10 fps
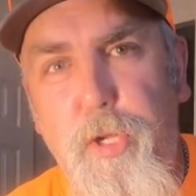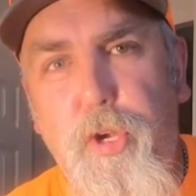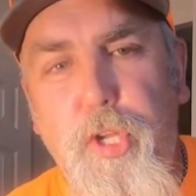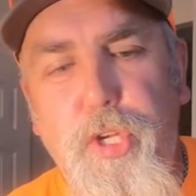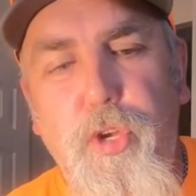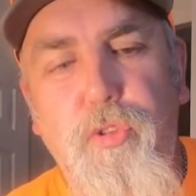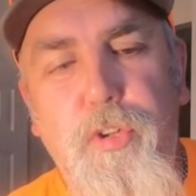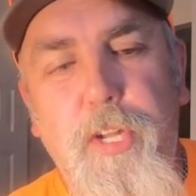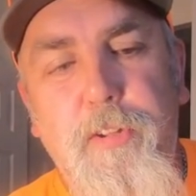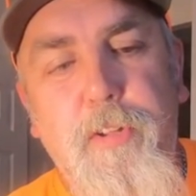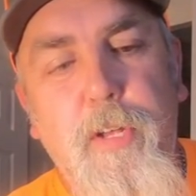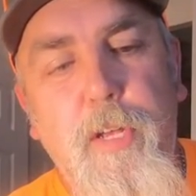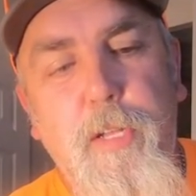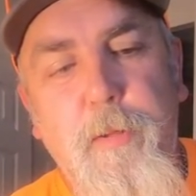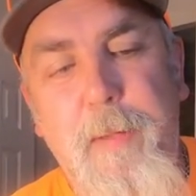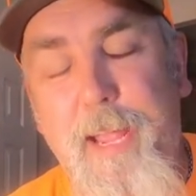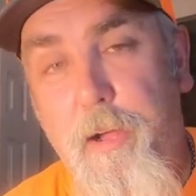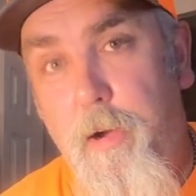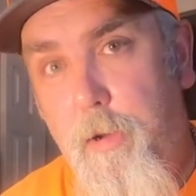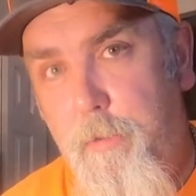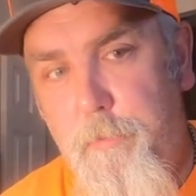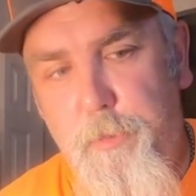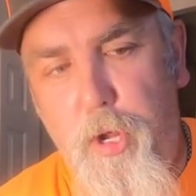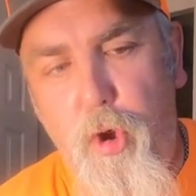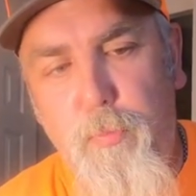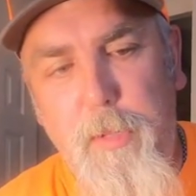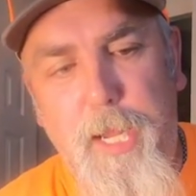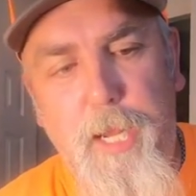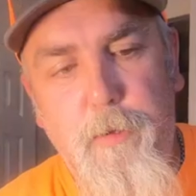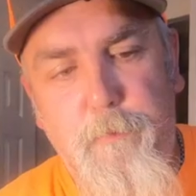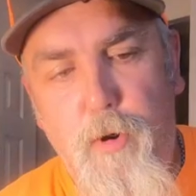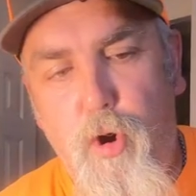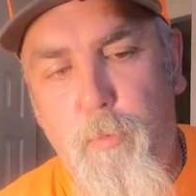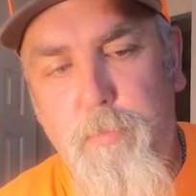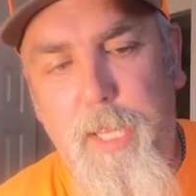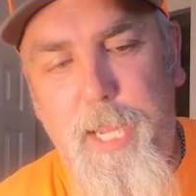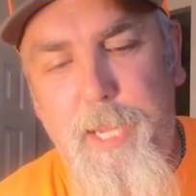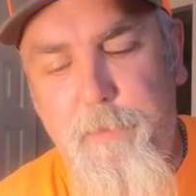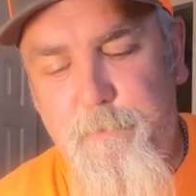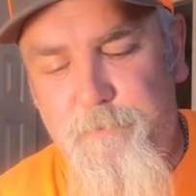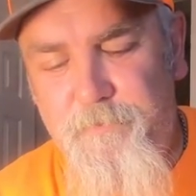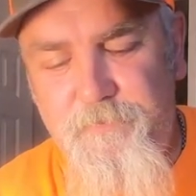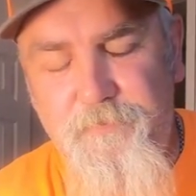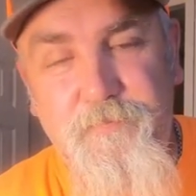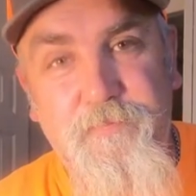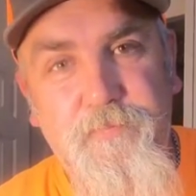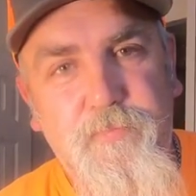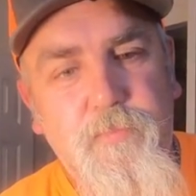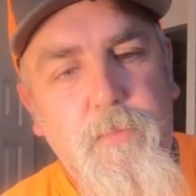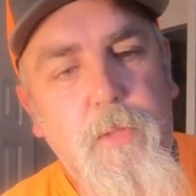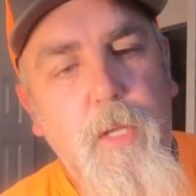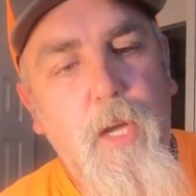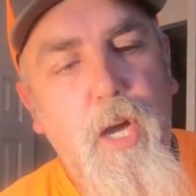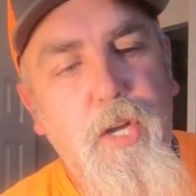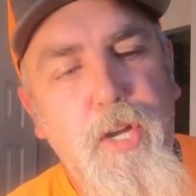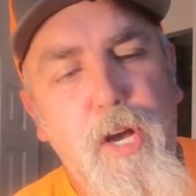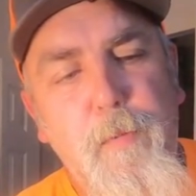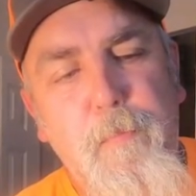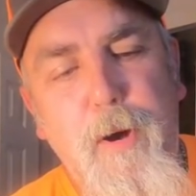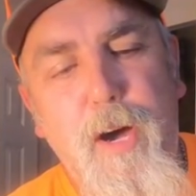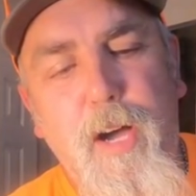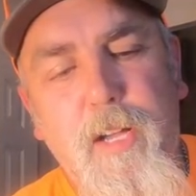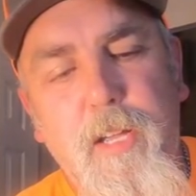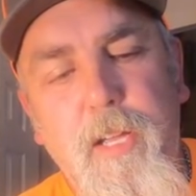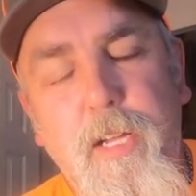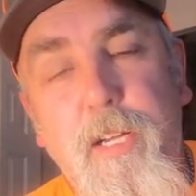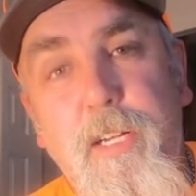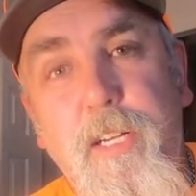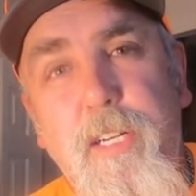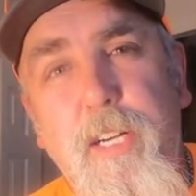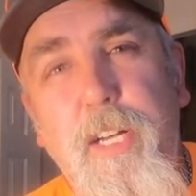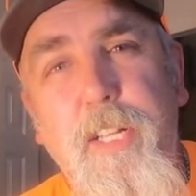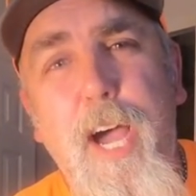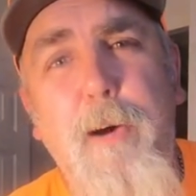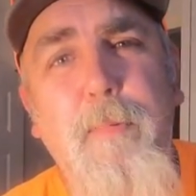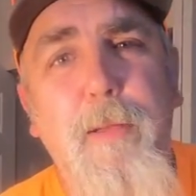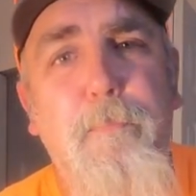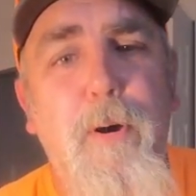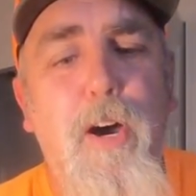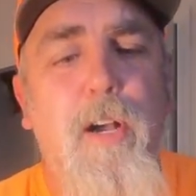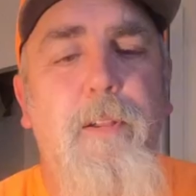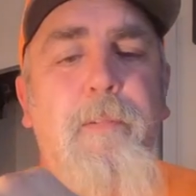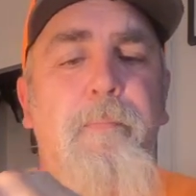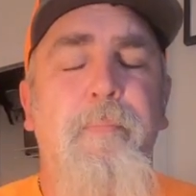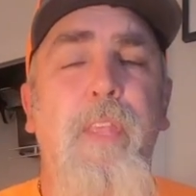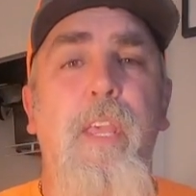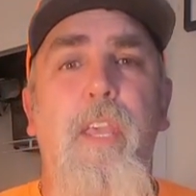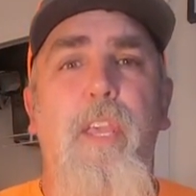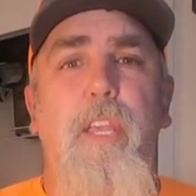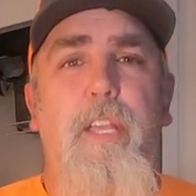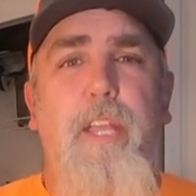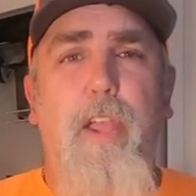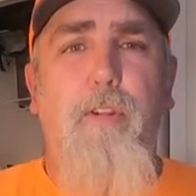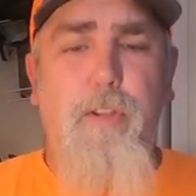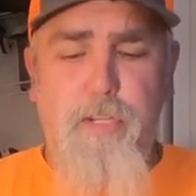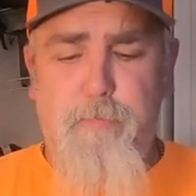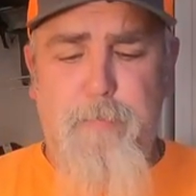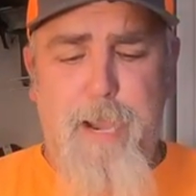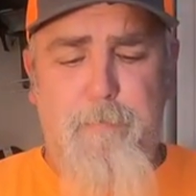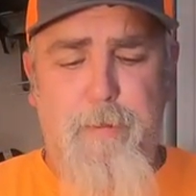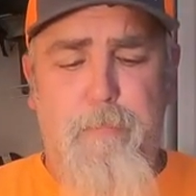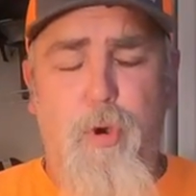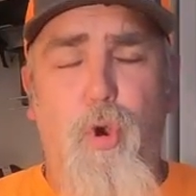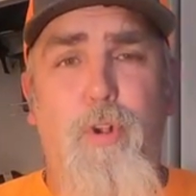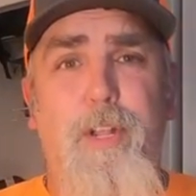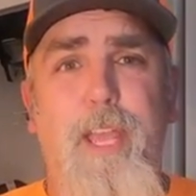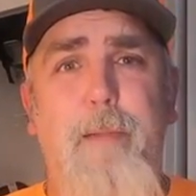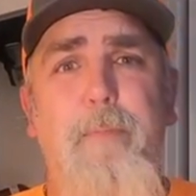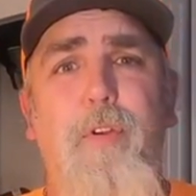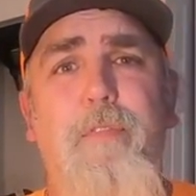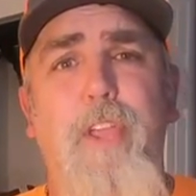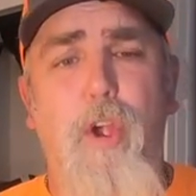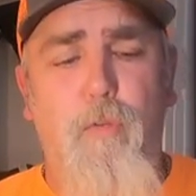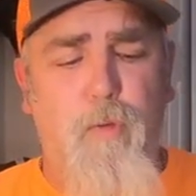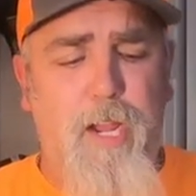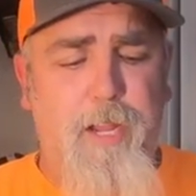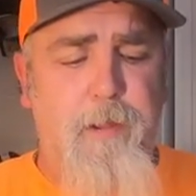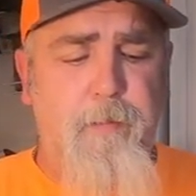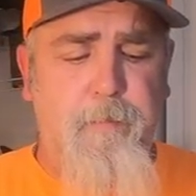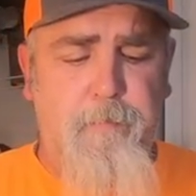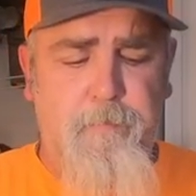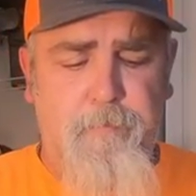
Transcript: you could use this to make a doe bleat, a fawn bleat, a young buck, a dominant buck. You know, you just pop it apart and move the O-ring